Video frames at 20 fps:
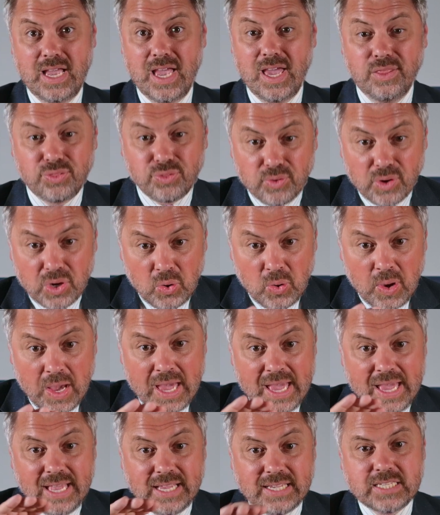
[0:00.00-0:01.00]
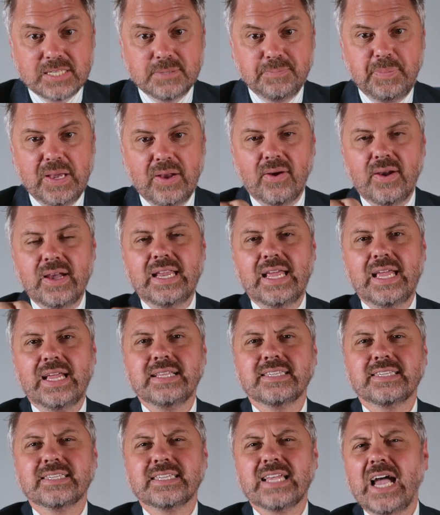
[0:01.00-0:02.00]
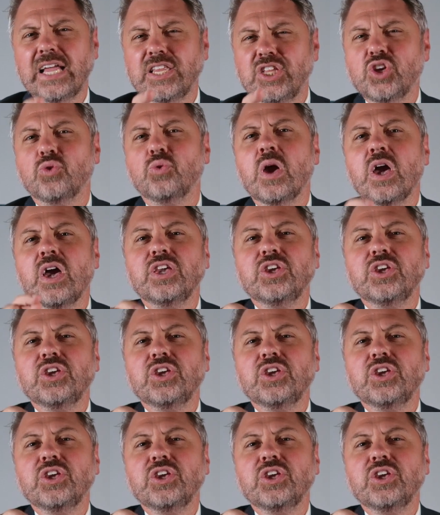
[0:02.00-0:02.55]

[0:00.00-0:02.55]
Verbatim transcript: And through his spirit inside you,